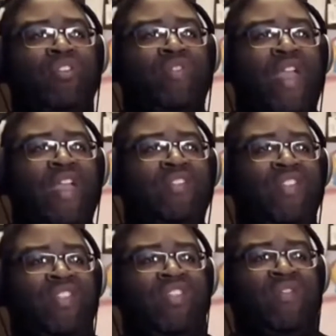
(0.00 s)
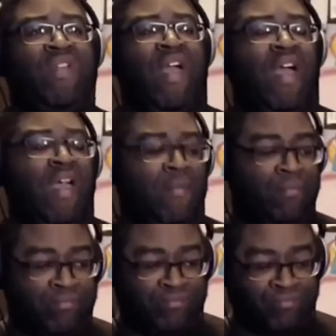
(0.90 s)
face, and then you've got
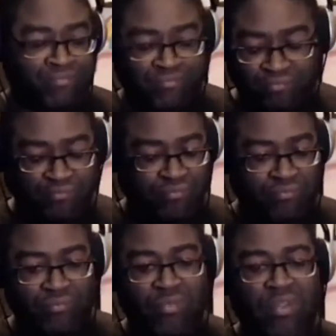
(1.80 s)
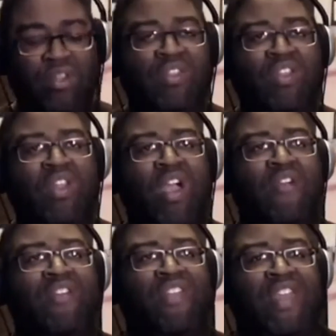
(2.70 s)

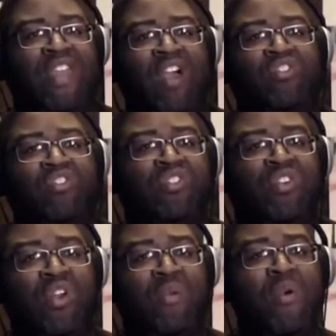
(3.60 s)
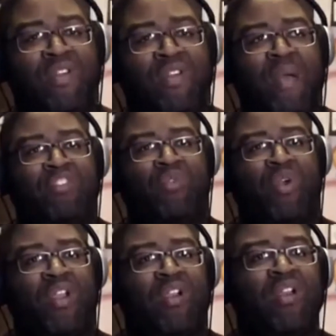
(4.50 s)
everything else just so you're moving that much
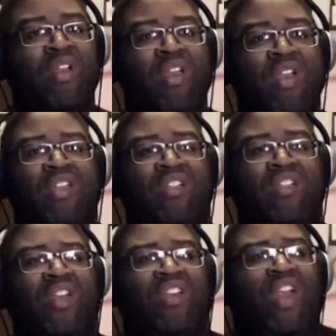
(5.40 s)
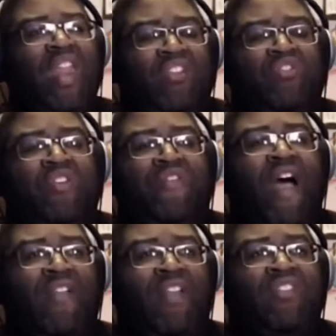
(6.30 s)
quicker. It's like an extra
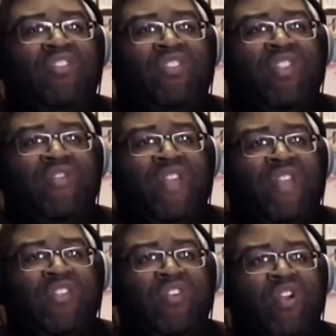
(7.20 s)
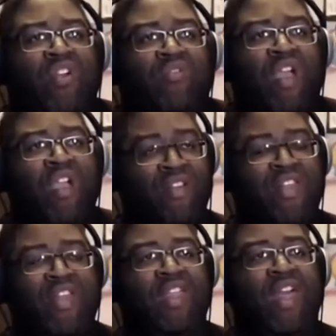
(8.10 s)
5 inches on the feet turn for
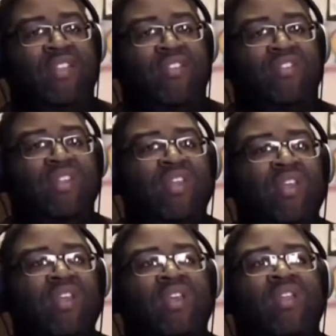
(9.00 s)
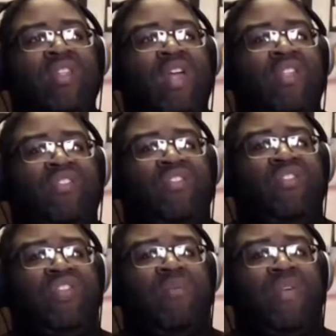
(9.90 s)
everything. That's
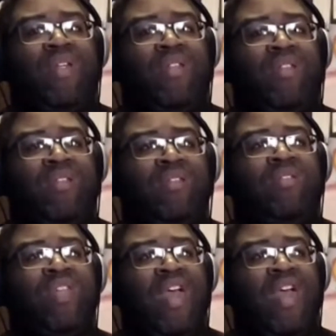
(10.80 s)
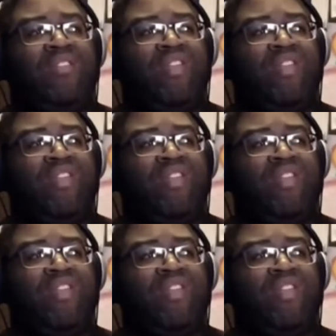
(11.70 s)
something that